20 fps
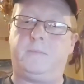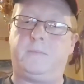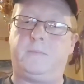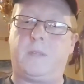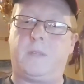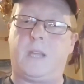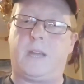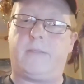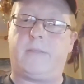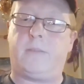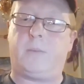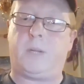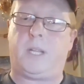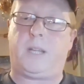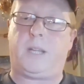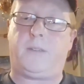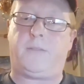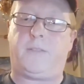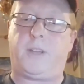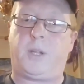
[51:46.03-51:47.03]

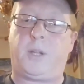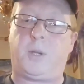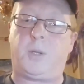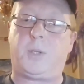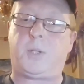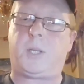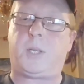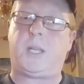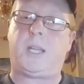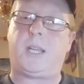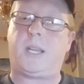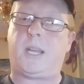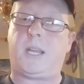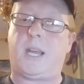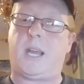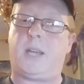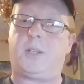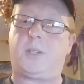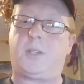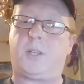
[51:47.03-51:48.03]
Everybody, fingers
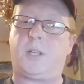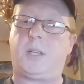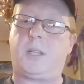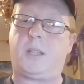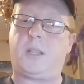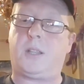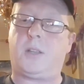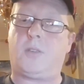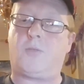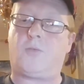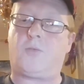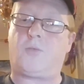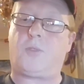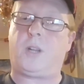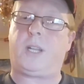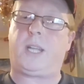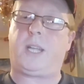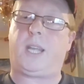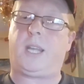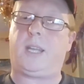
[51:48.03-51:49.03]
at the
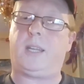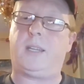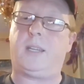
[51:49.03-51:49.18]
ready.